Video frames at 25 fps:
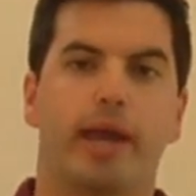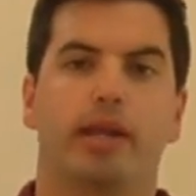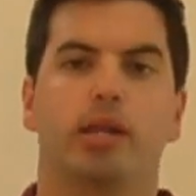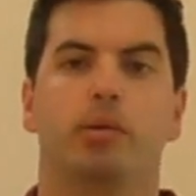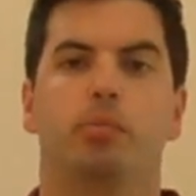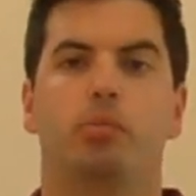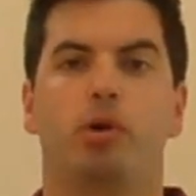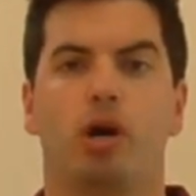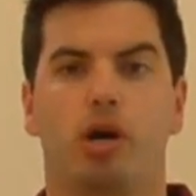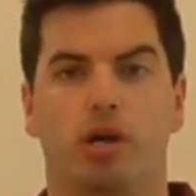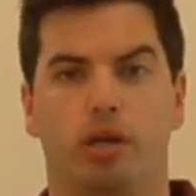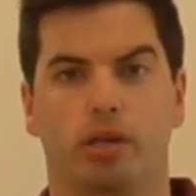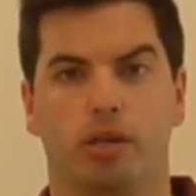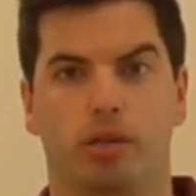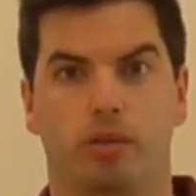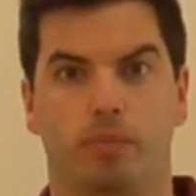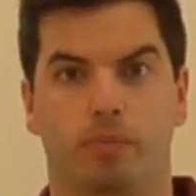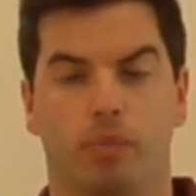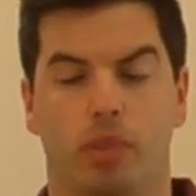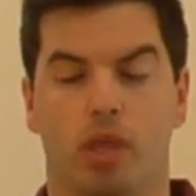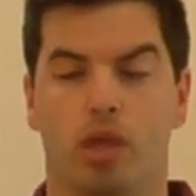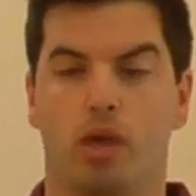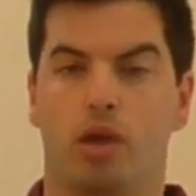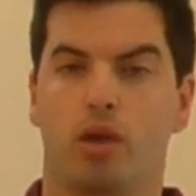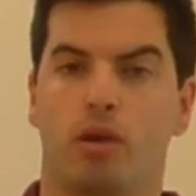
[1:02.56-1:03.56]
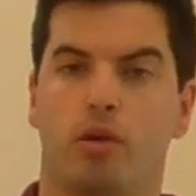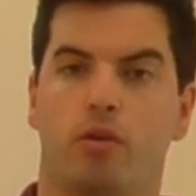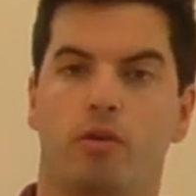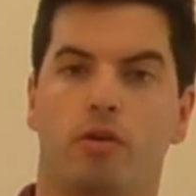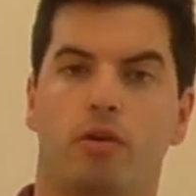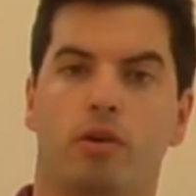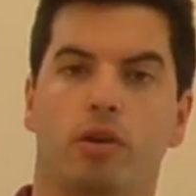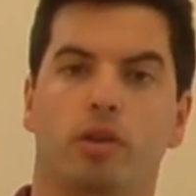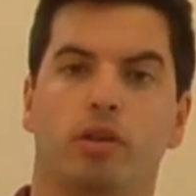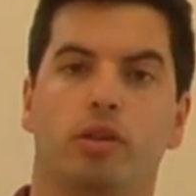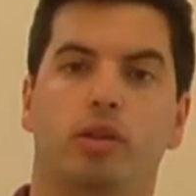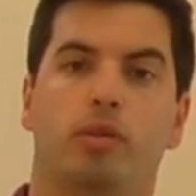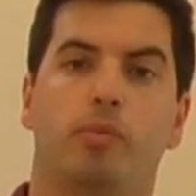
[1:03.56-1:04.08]
and a bond.
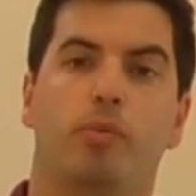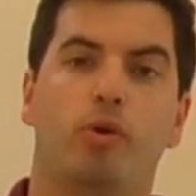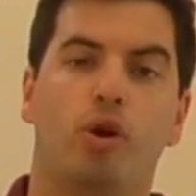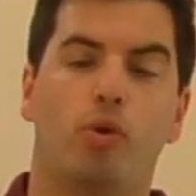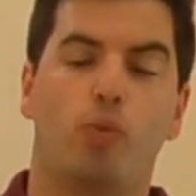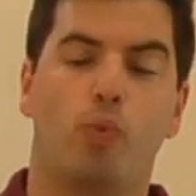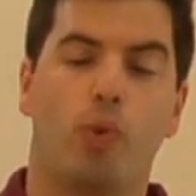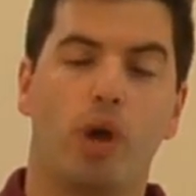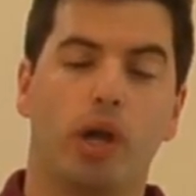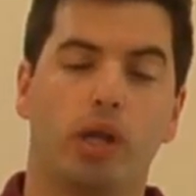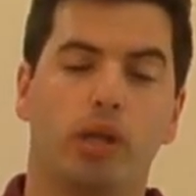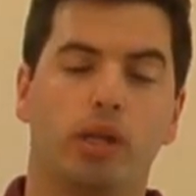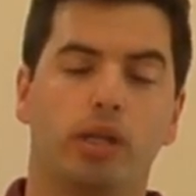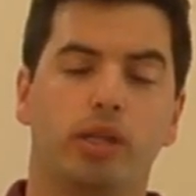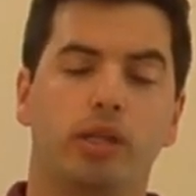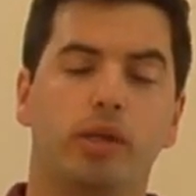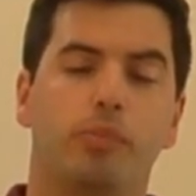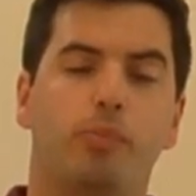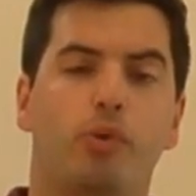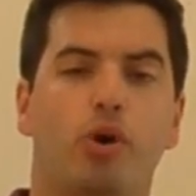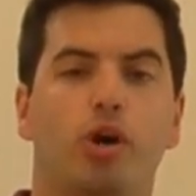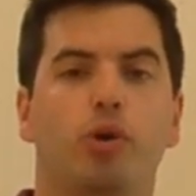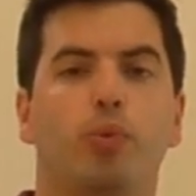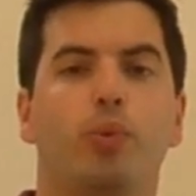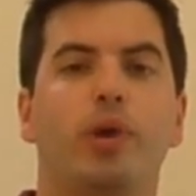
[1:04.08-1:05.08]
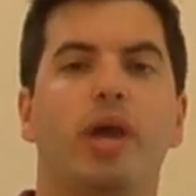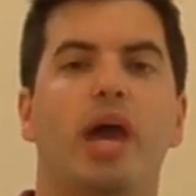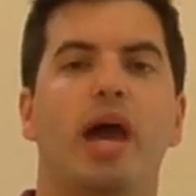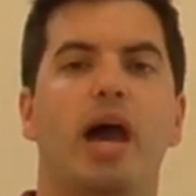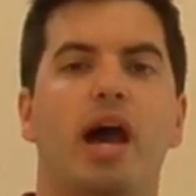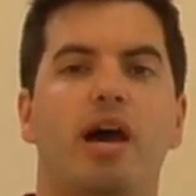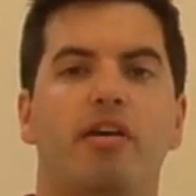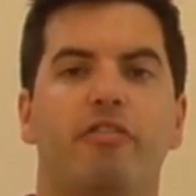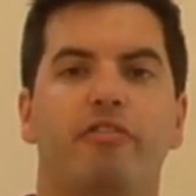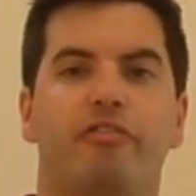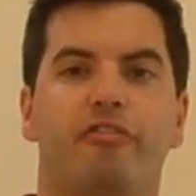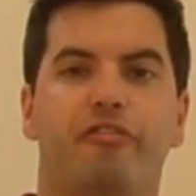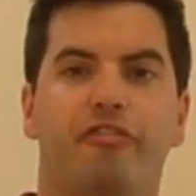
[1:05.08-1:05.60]
While in the bond we
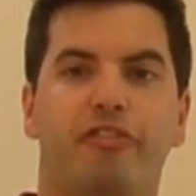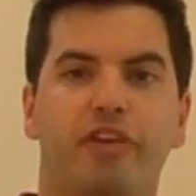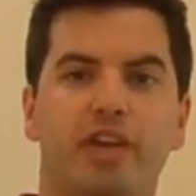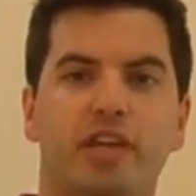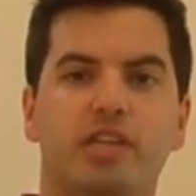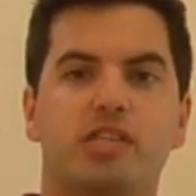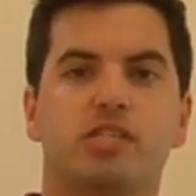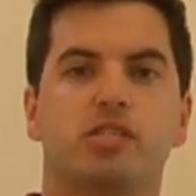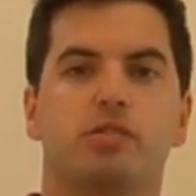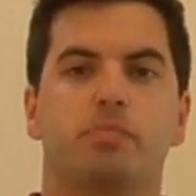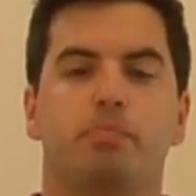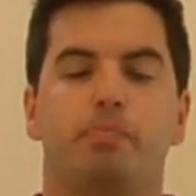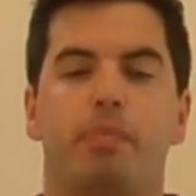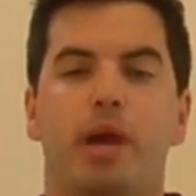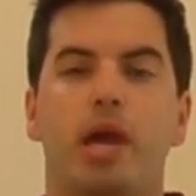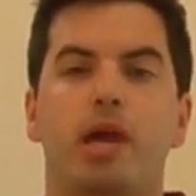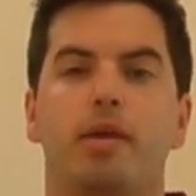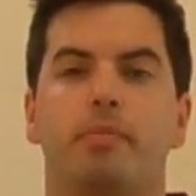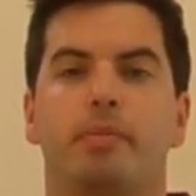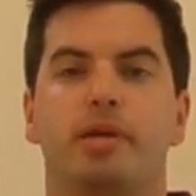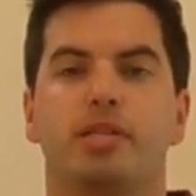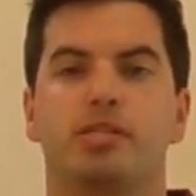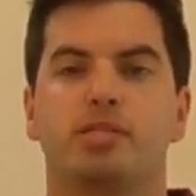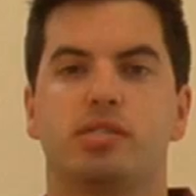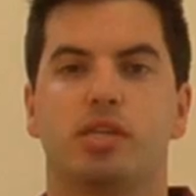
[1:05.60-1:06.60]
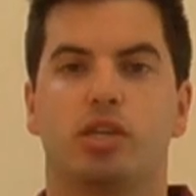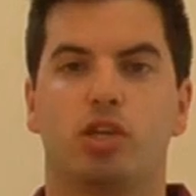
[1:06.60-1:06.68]
have fixed payments,